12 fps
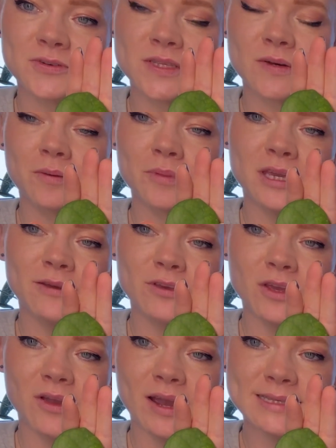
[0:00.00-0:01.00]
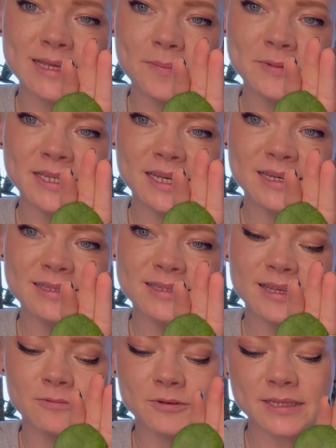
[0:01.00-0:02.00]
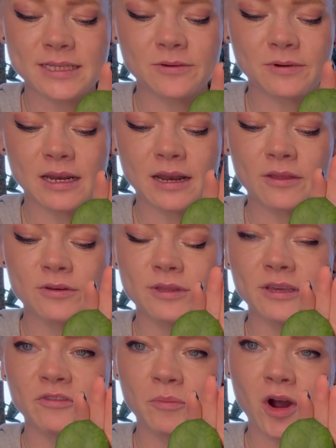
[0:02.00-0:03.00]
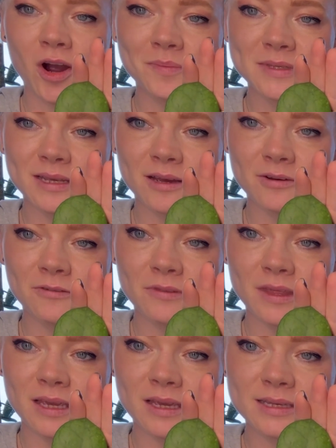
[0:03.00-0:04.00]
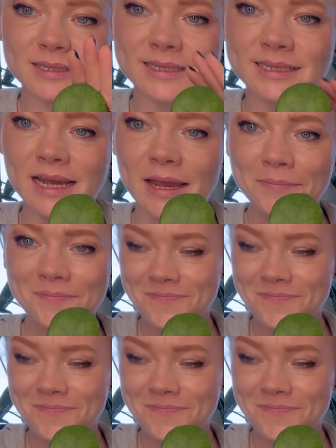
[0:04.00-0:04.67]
So I'll be giving you guys updates, and we'll see when another leaf pops out of the stem.